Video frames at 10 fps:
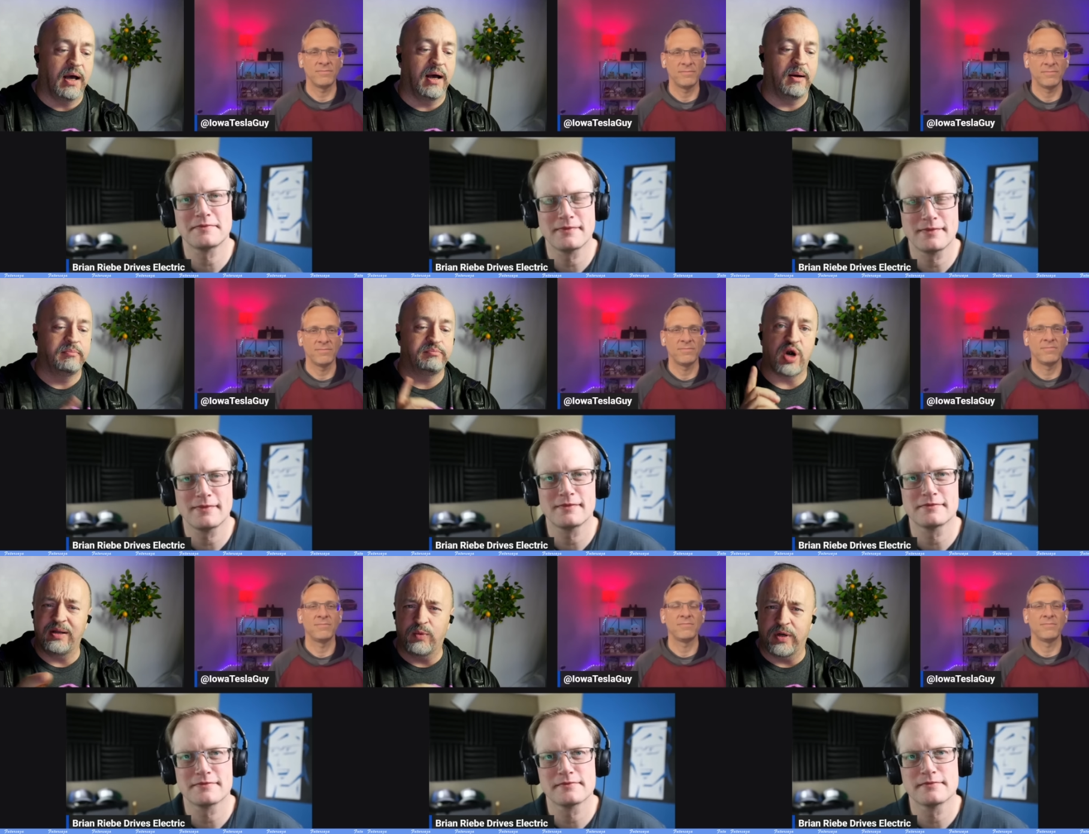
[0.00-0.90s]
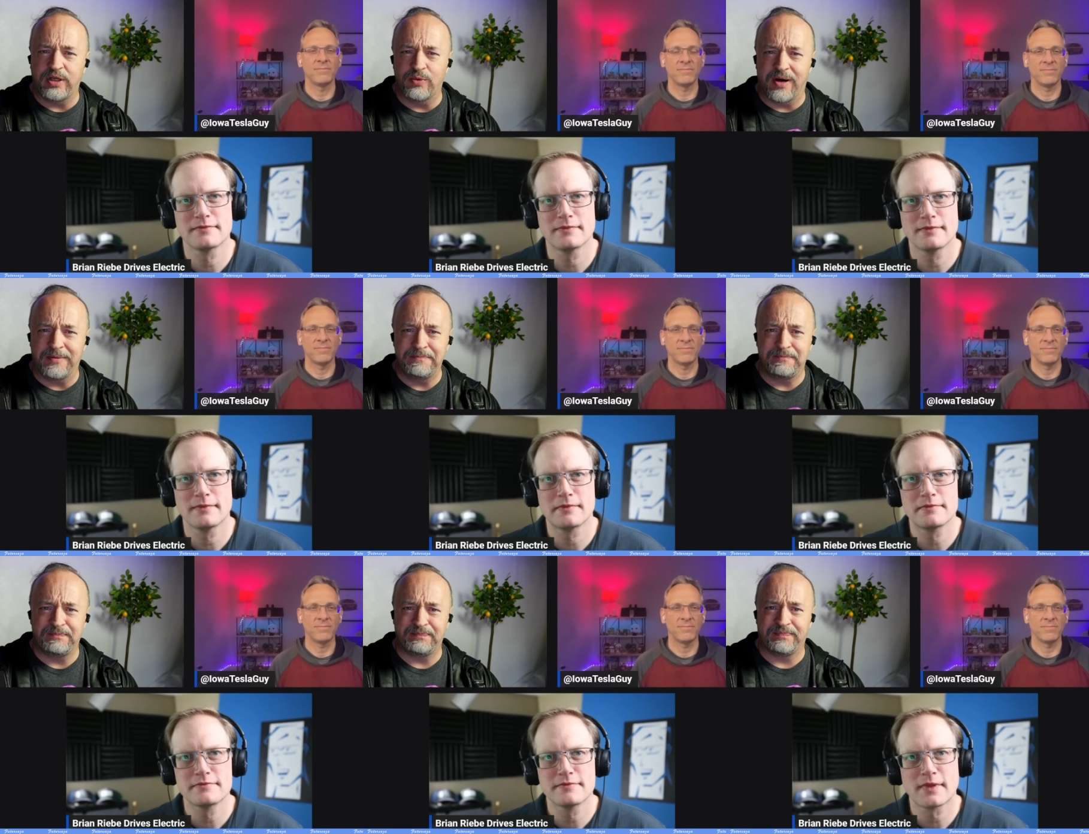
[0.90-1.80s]
Speaker 1: Uh, Brian, what are you on?
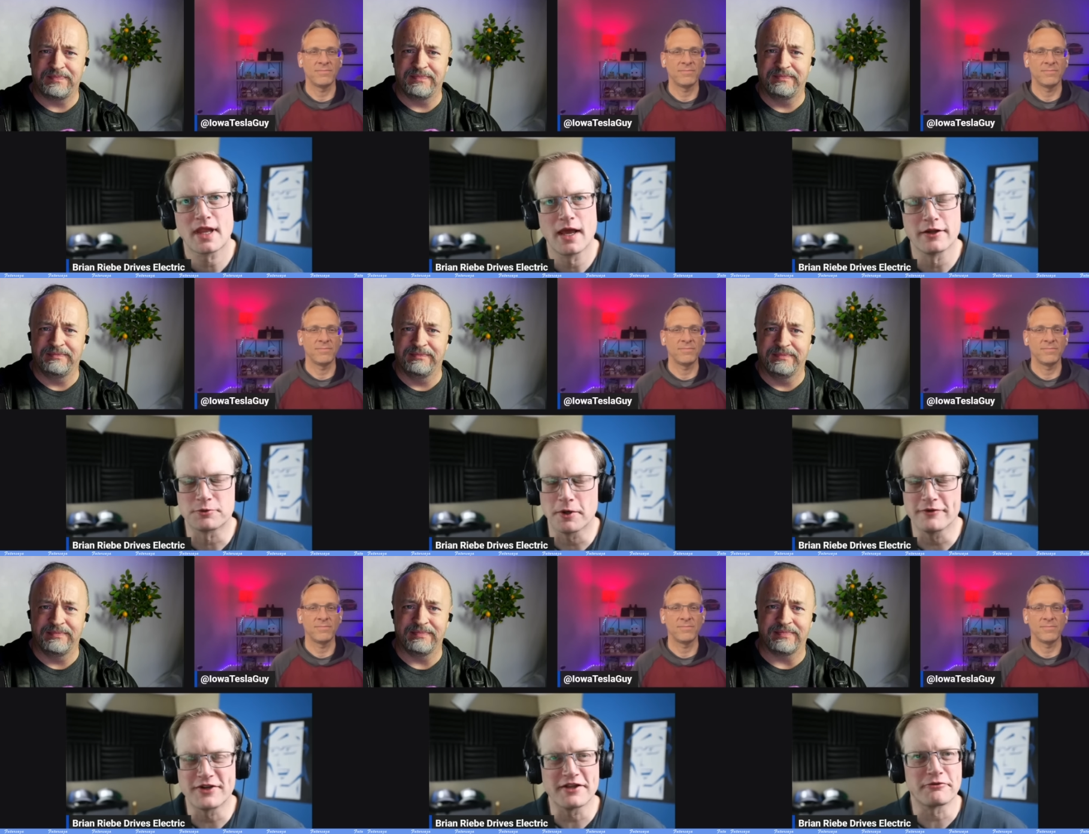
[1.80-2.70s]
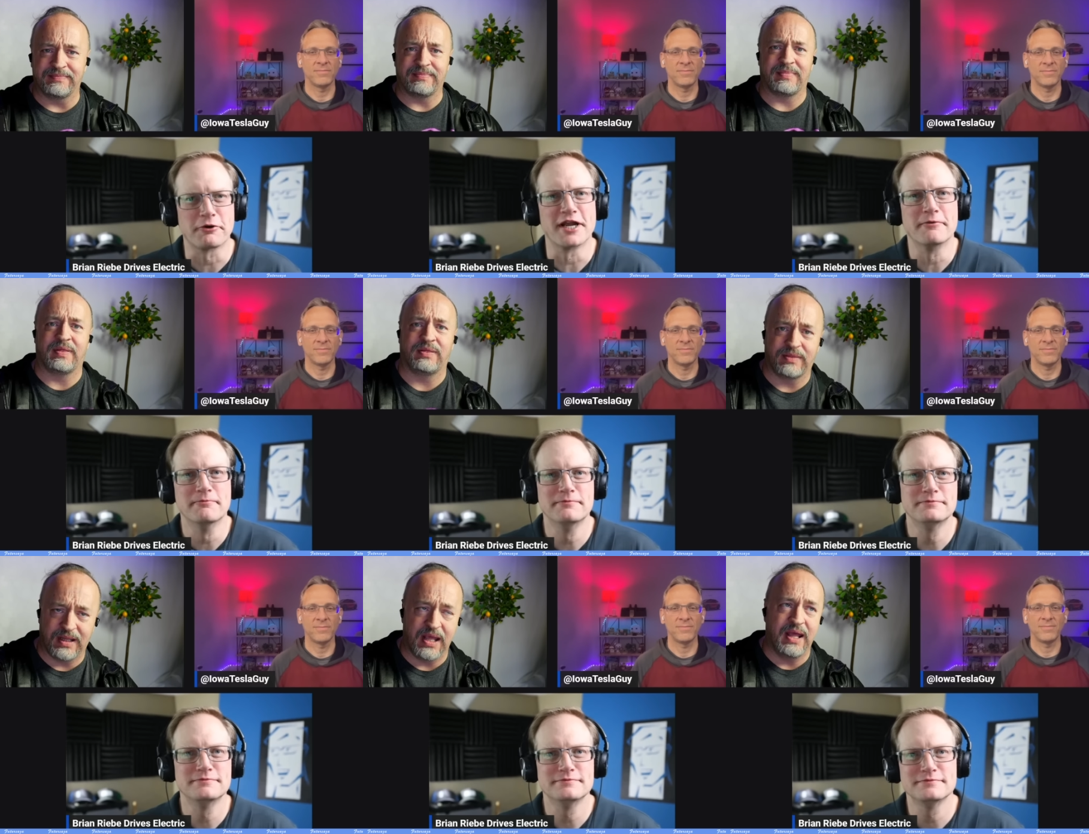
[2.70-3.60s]
12.3. Uh,
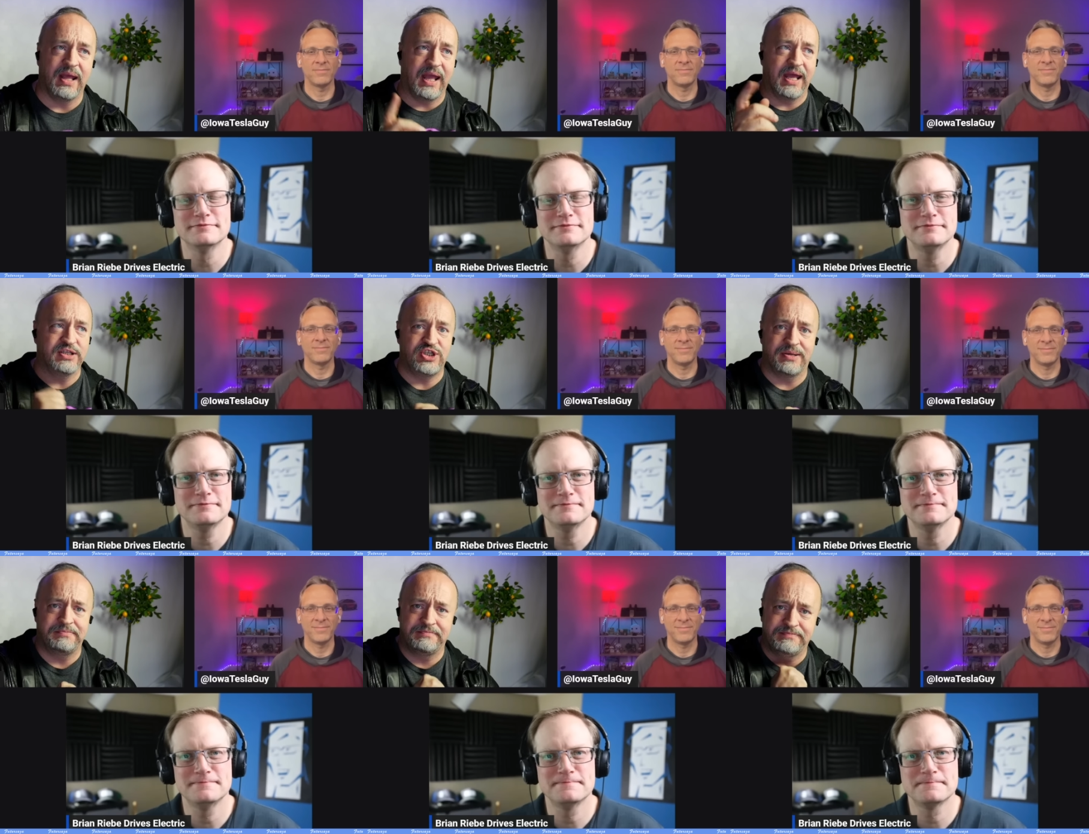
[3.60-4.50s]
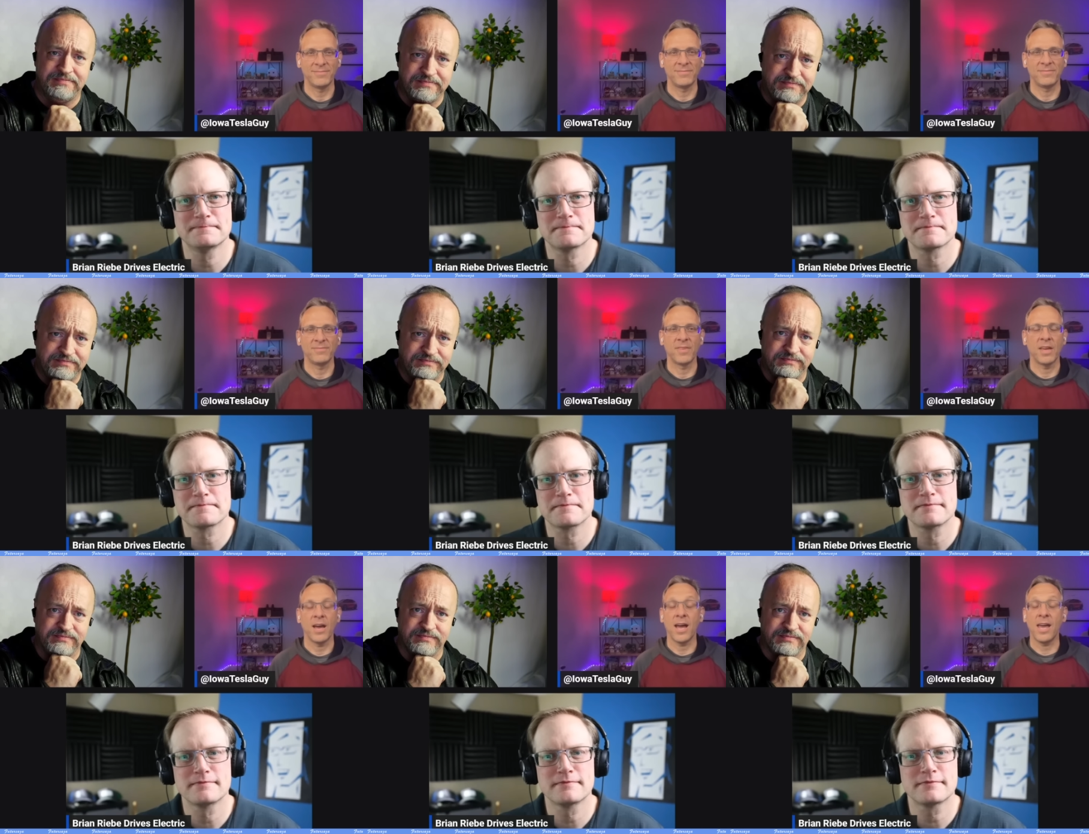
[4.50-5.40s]
and Jim?
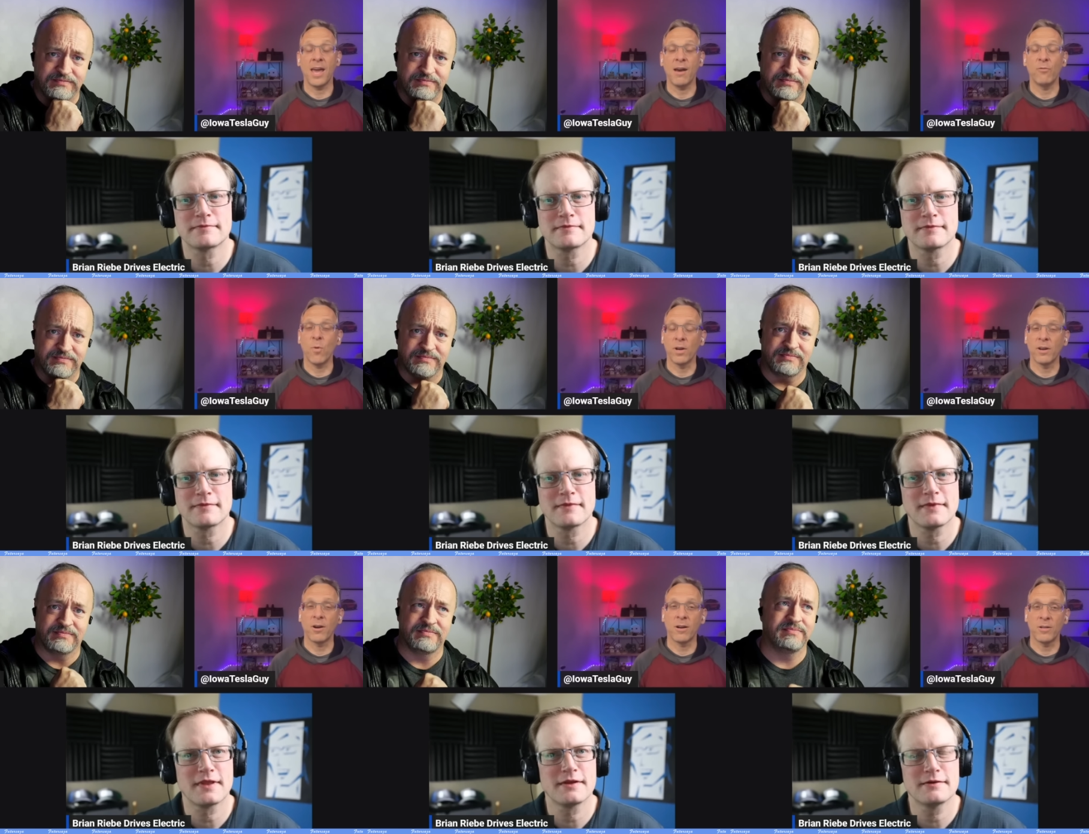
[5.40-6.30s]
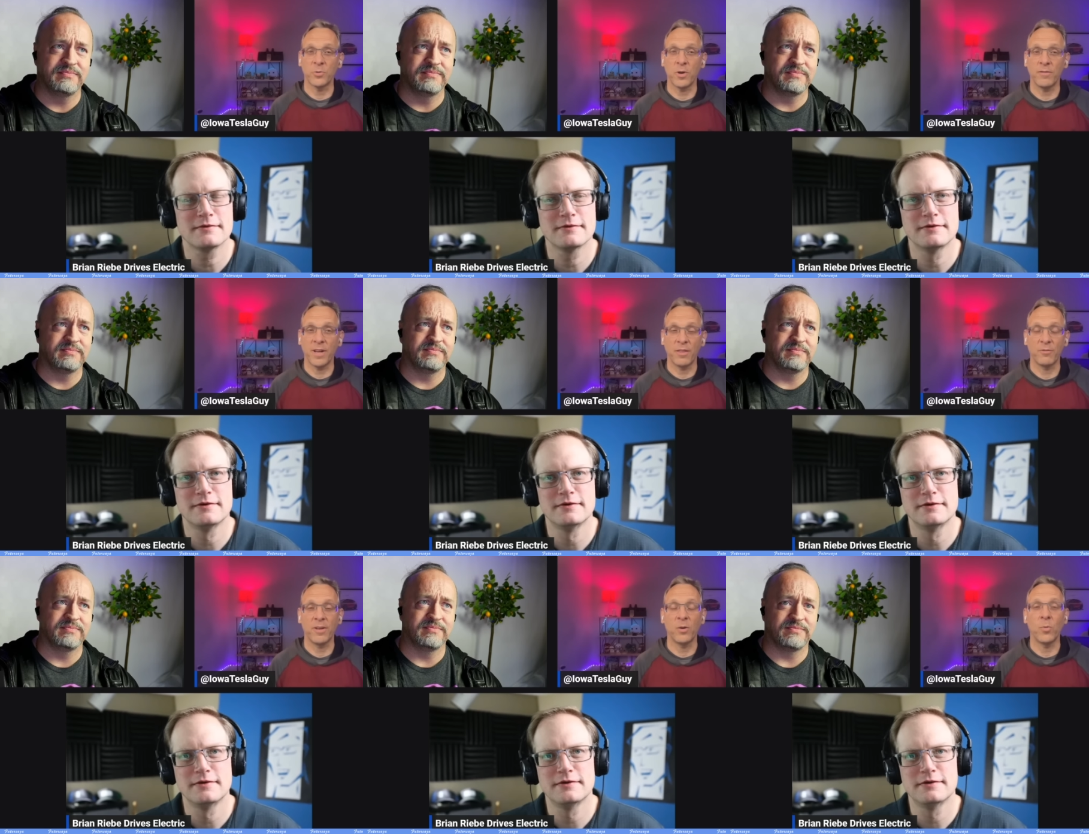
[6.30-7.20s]
Speaker 2: I have one car on
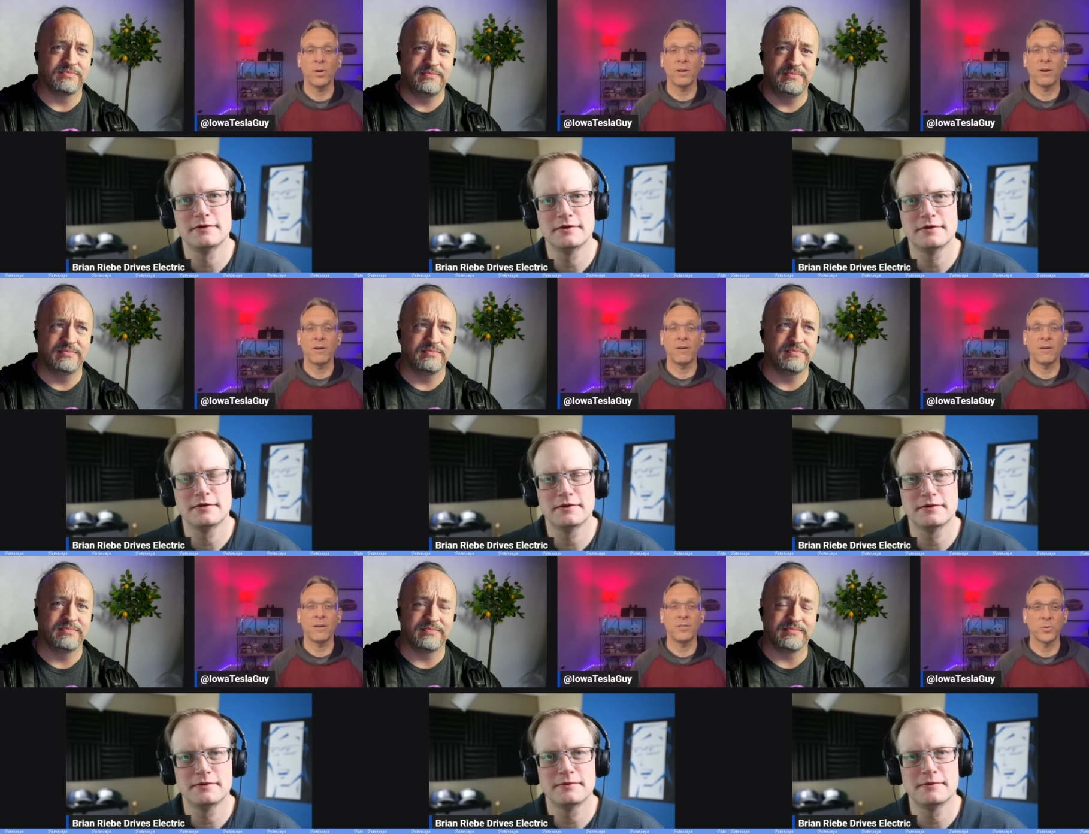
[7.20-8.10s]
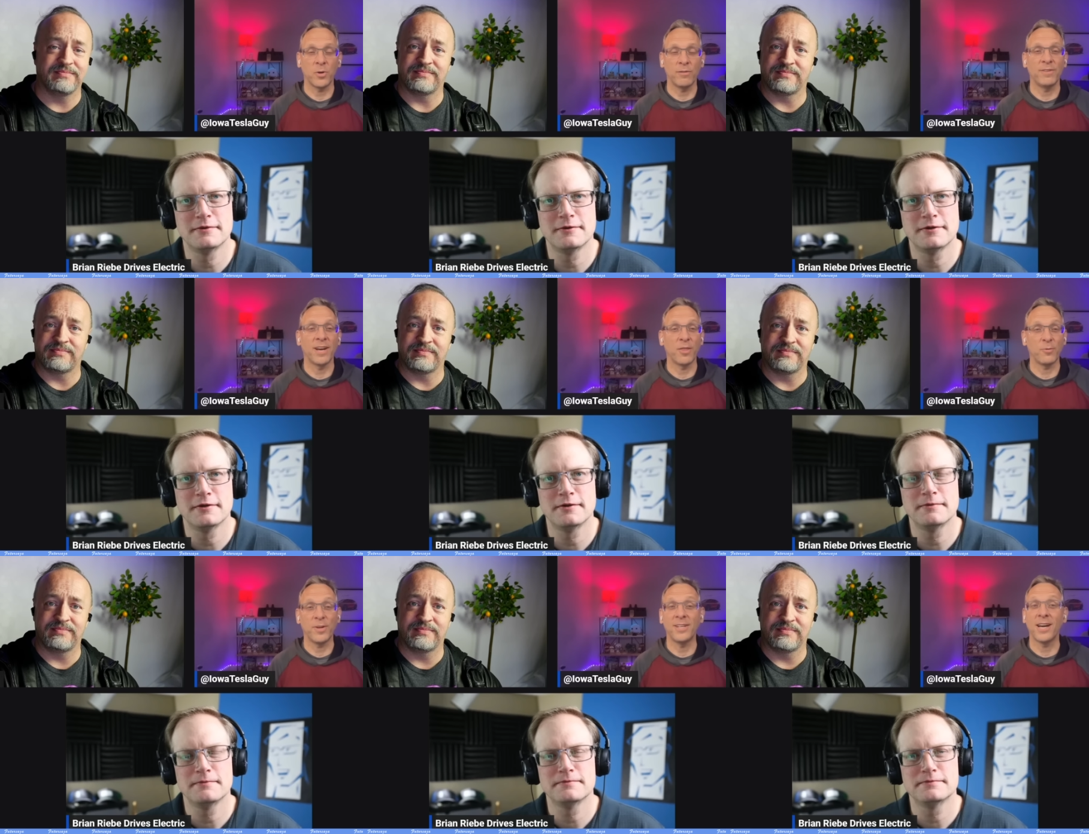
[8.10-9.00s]
12.3 and one car on
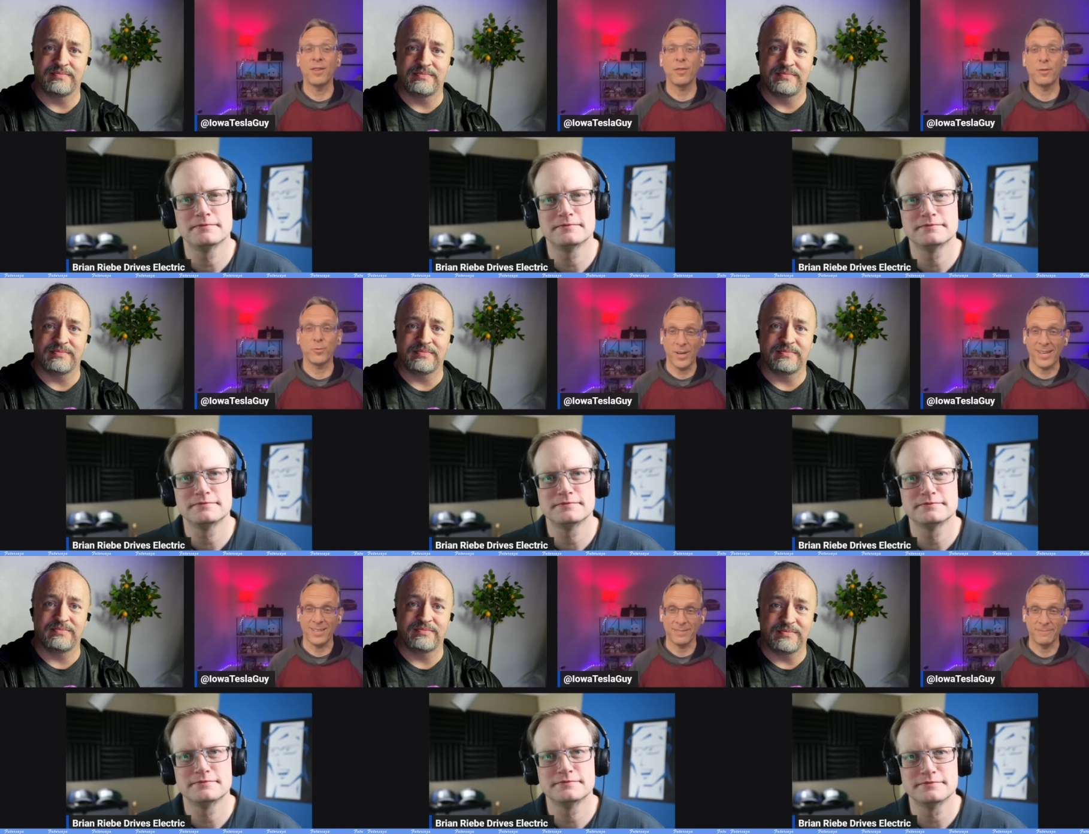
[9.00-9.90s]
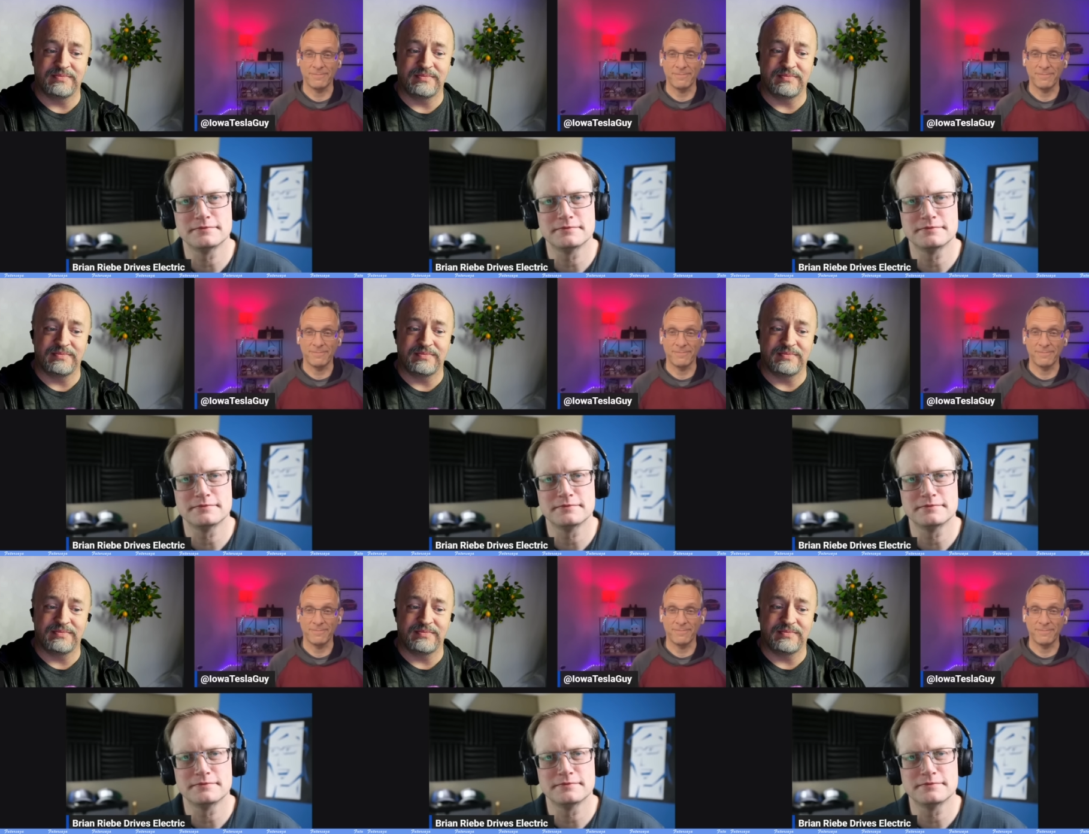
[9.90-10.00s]
12.3.3.